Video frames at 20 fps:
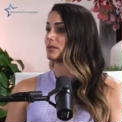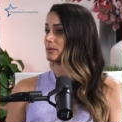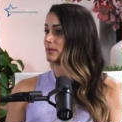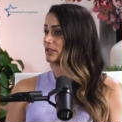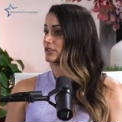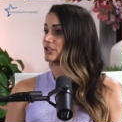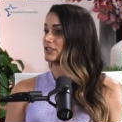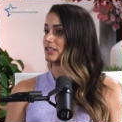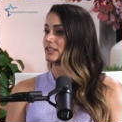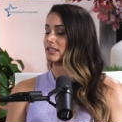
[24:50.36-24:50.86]
to
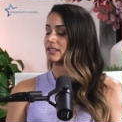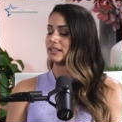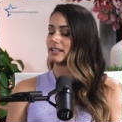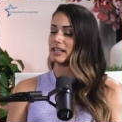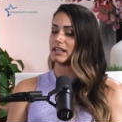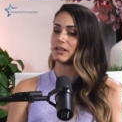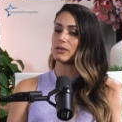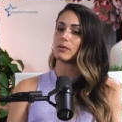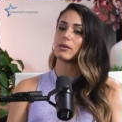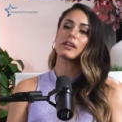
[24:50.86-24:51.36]
where she is
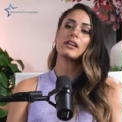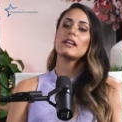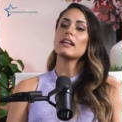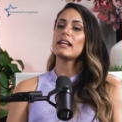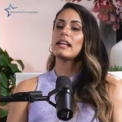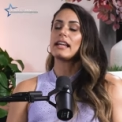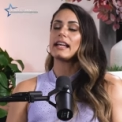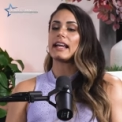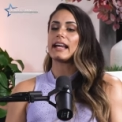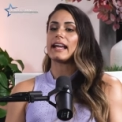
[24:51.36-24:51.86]
now
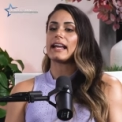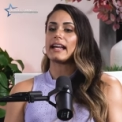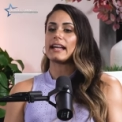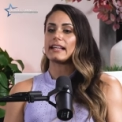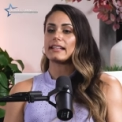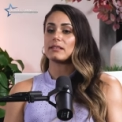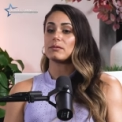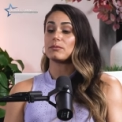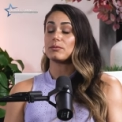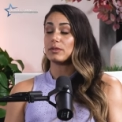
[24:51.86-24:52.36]

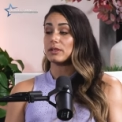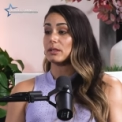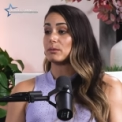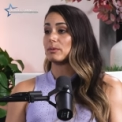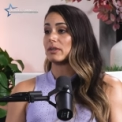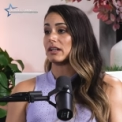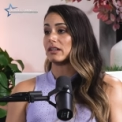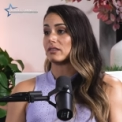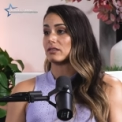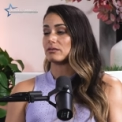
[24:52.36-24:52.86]
and I'm very
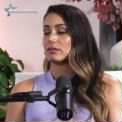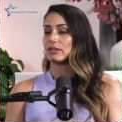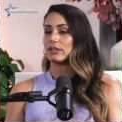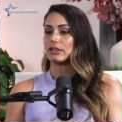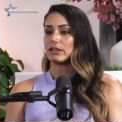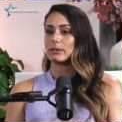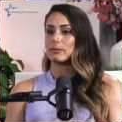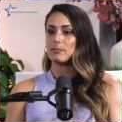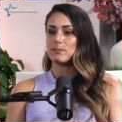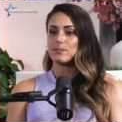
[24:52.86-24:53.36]
proud of
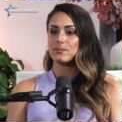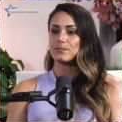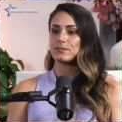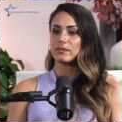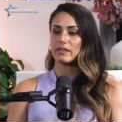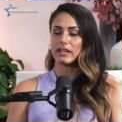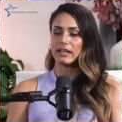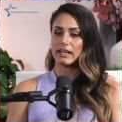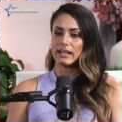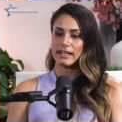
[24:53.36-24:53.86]
her.
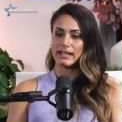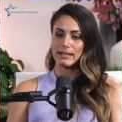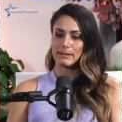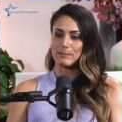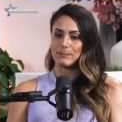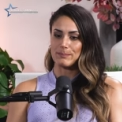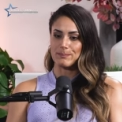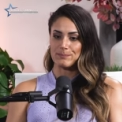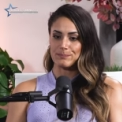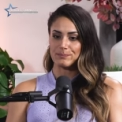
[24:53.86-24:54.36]

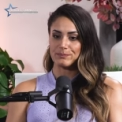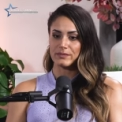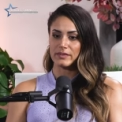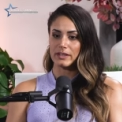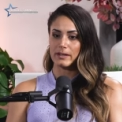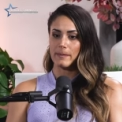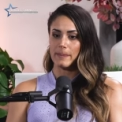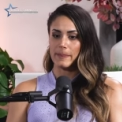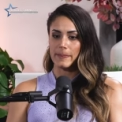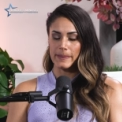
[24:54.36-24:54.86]
Um,
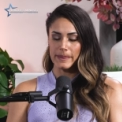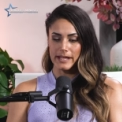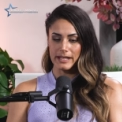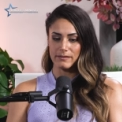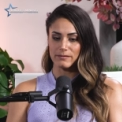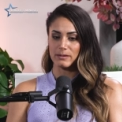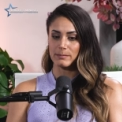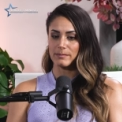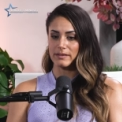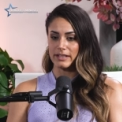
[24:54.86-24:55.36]

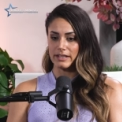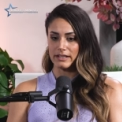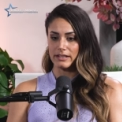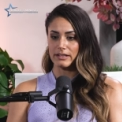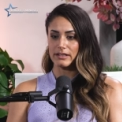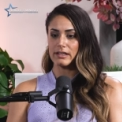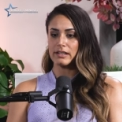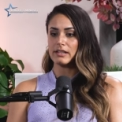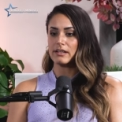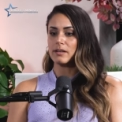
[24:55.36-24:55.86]
then from
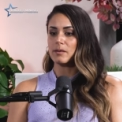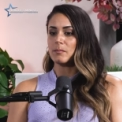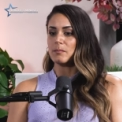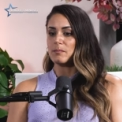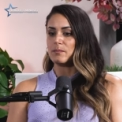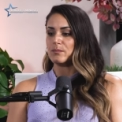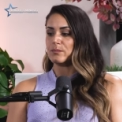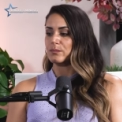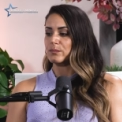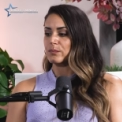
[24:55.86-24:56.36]
there,
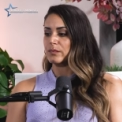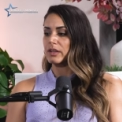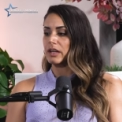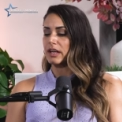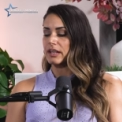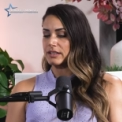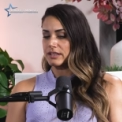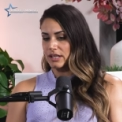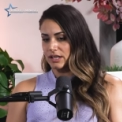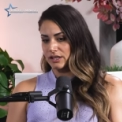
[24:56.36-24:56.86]

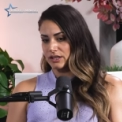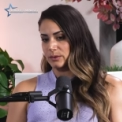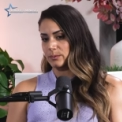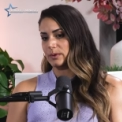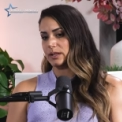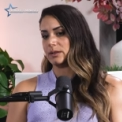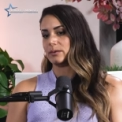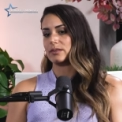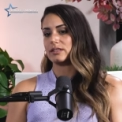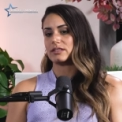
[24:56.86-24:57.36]
another
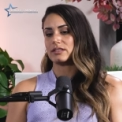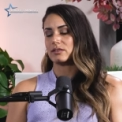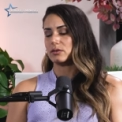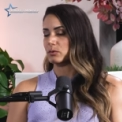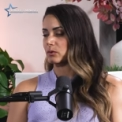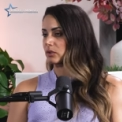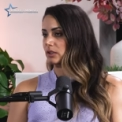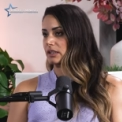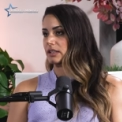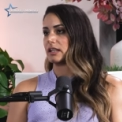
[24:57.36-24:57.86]
one was
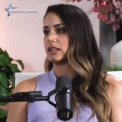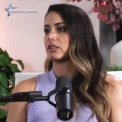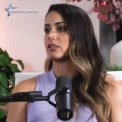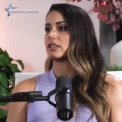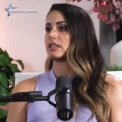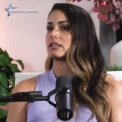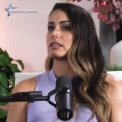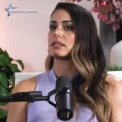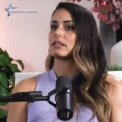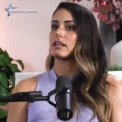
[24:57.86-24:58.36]
school
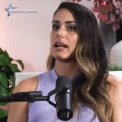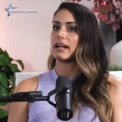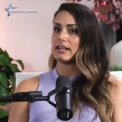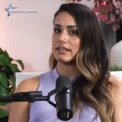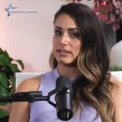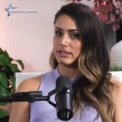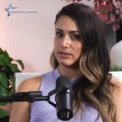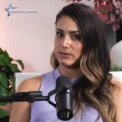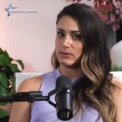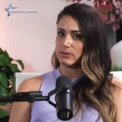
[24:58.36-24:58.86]
connections. I
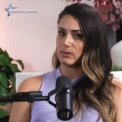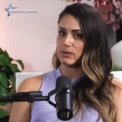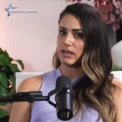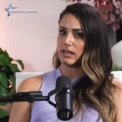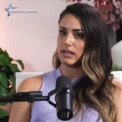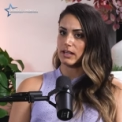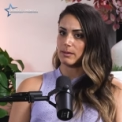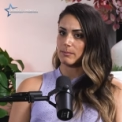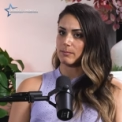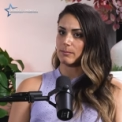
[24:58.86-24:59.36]
do,
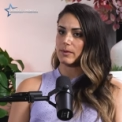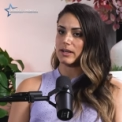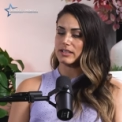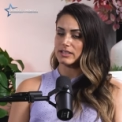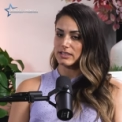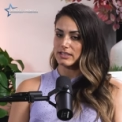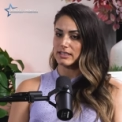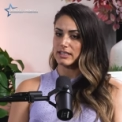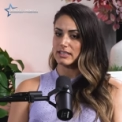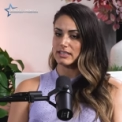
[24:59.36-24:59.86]
um, I
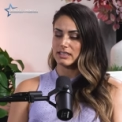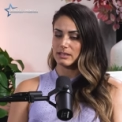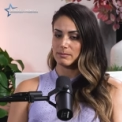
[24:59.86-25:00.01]
did get